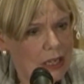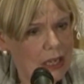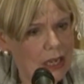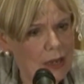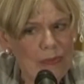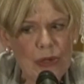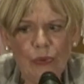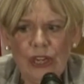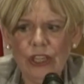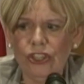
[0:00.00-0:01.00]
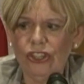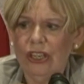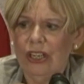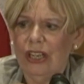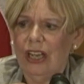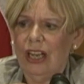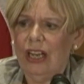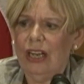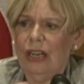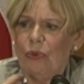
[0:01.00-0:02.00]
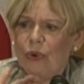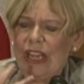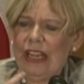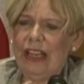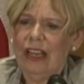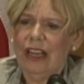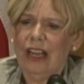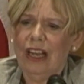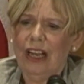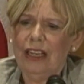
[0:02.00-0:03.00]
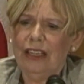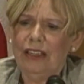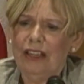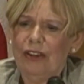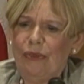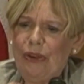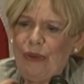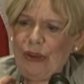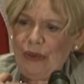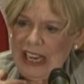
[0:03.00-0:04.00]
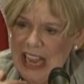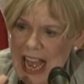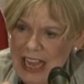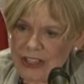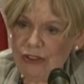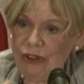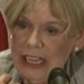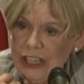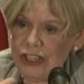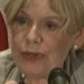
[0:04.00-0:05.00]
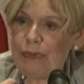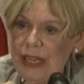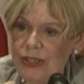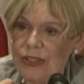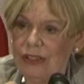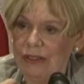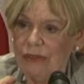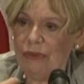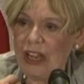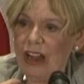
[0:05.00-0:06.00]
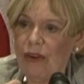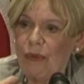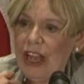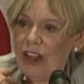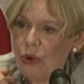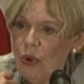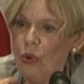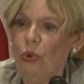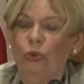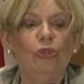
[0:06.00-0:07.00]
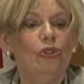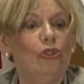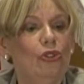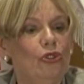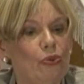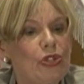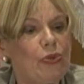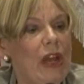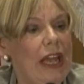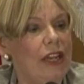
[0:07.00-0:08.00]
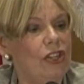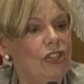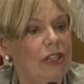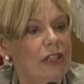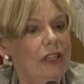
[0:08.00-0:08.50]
uh, but which uh, we, uh, we, we, as a religious person, we are, we are called to assuage.